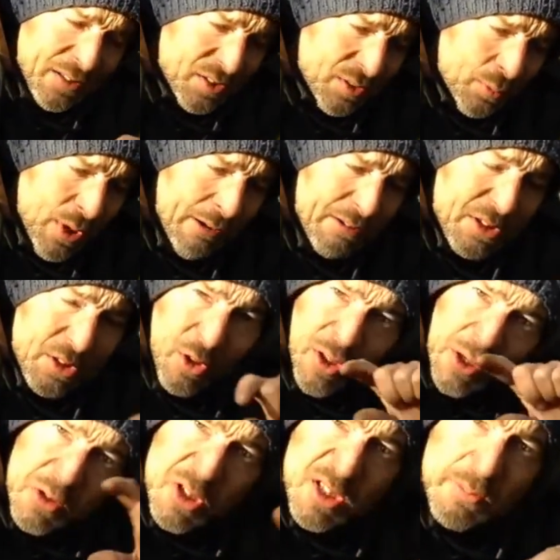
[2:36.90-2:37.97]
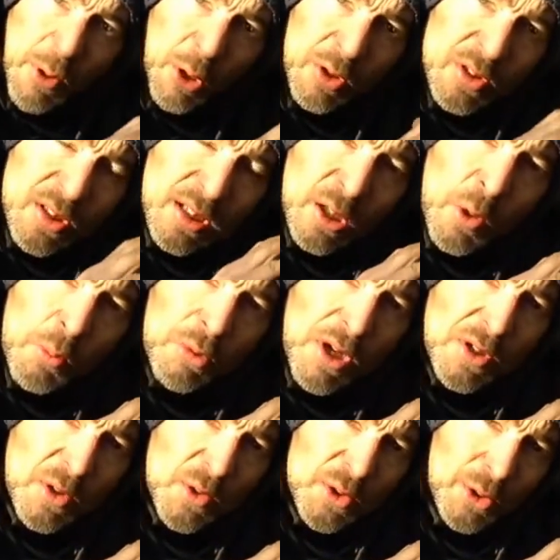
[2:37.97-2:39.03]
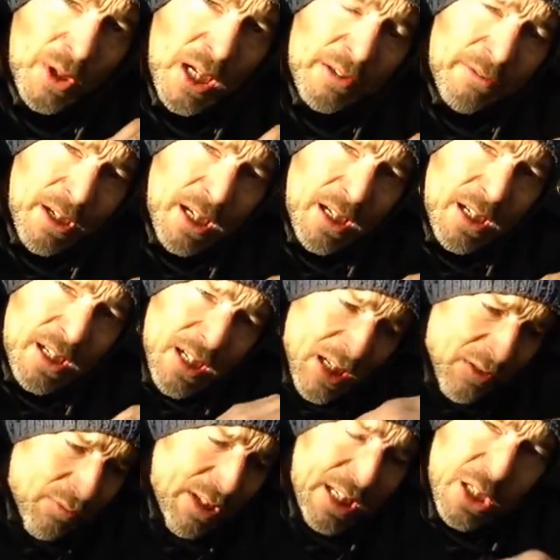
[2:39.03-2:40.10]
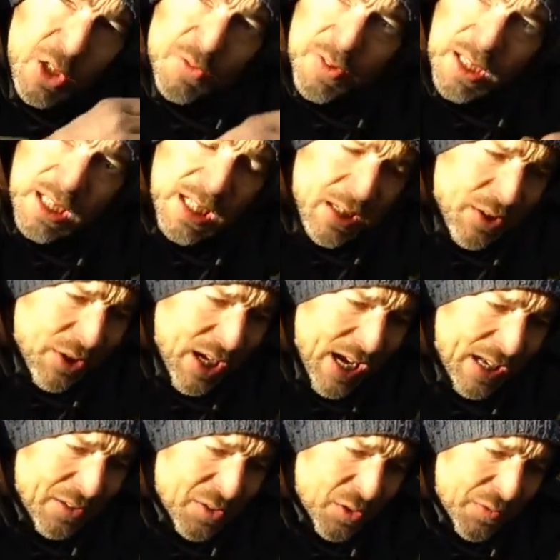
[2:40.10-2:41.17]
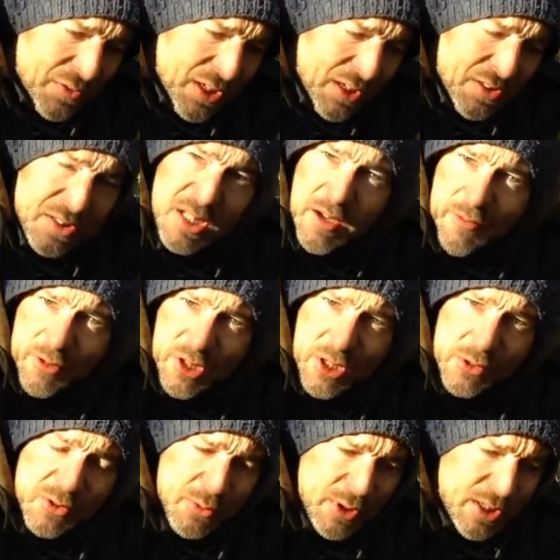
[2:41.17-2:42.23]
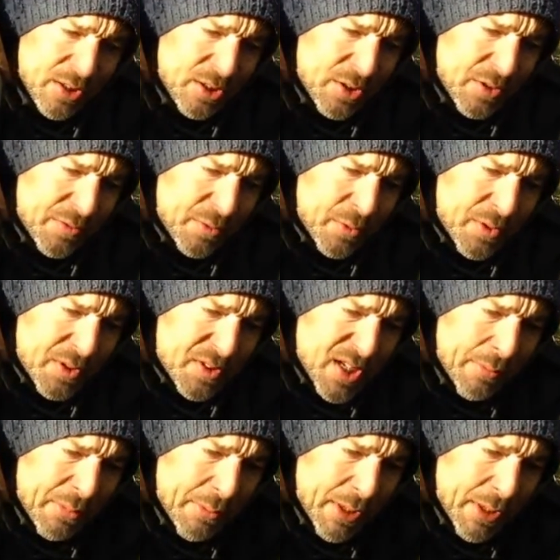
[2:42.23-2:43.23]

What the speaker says: And where it's got those spikes and little bristles all over it, it's really good for cleaning your hands off. So that's another use we can use it for in the summer.